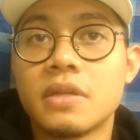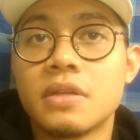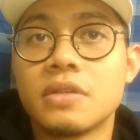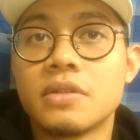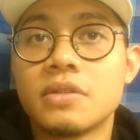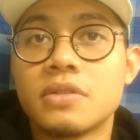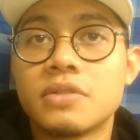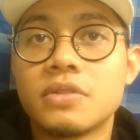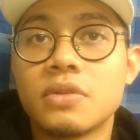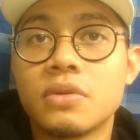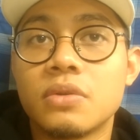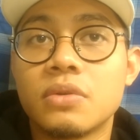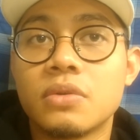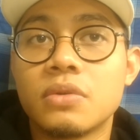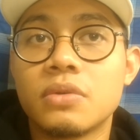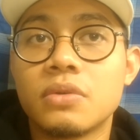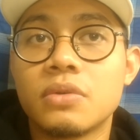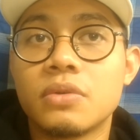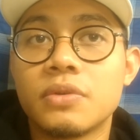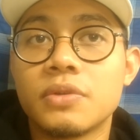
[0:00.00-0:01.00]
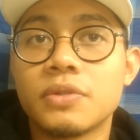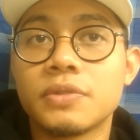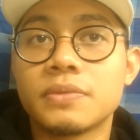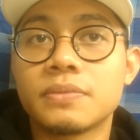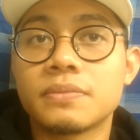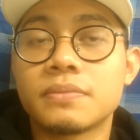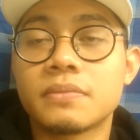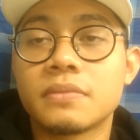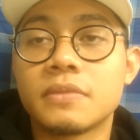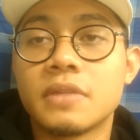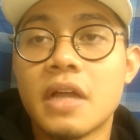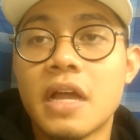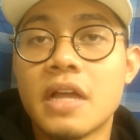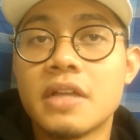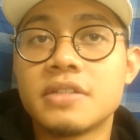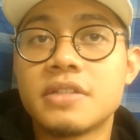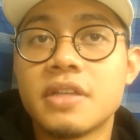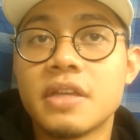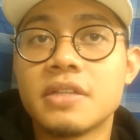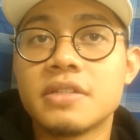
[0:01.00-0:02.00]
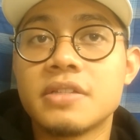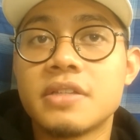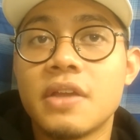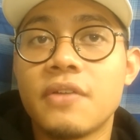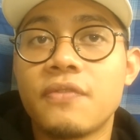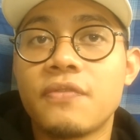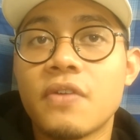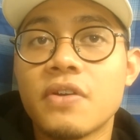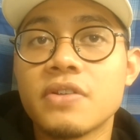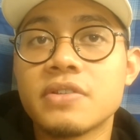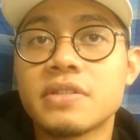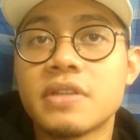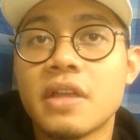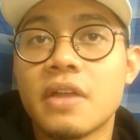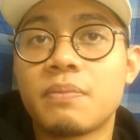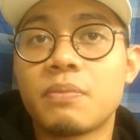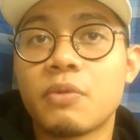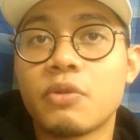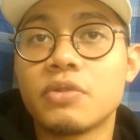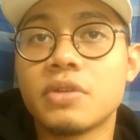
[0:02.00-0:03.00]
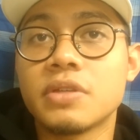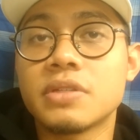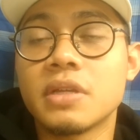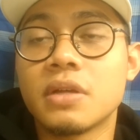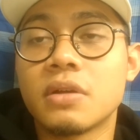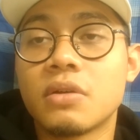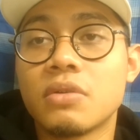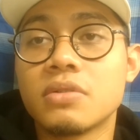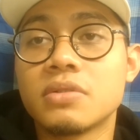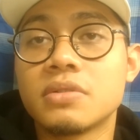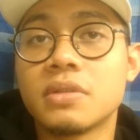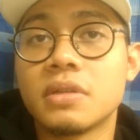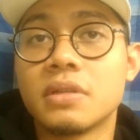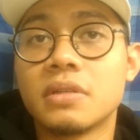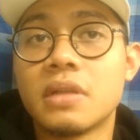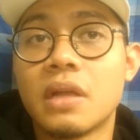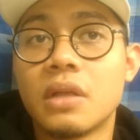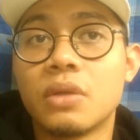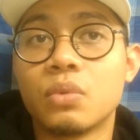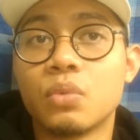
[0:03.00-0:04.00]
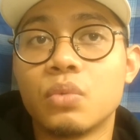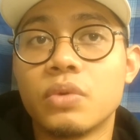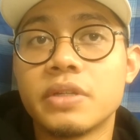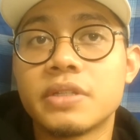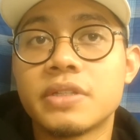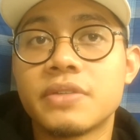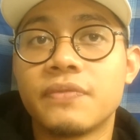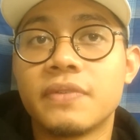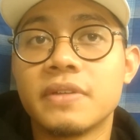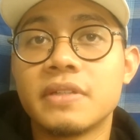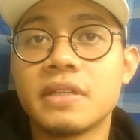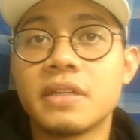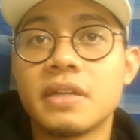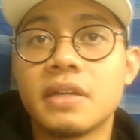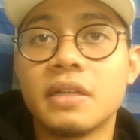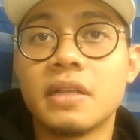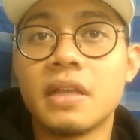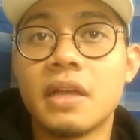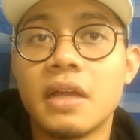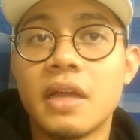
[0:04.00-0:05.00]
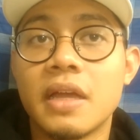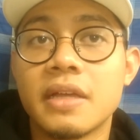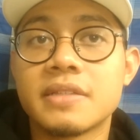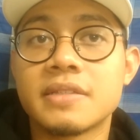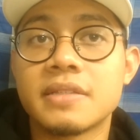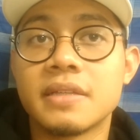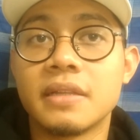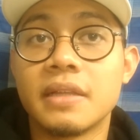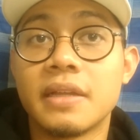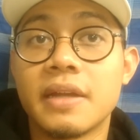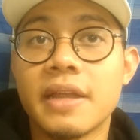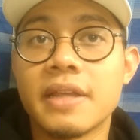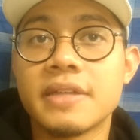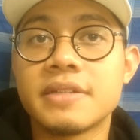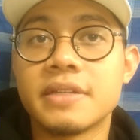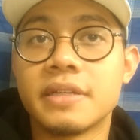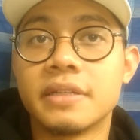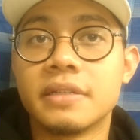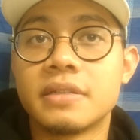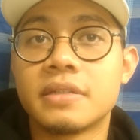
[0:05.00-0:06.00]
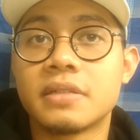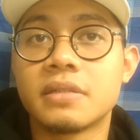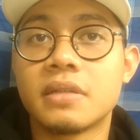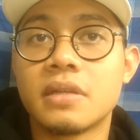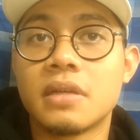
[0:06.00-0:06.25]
So the unchanging force that produces a constant downwards vertical accelerations.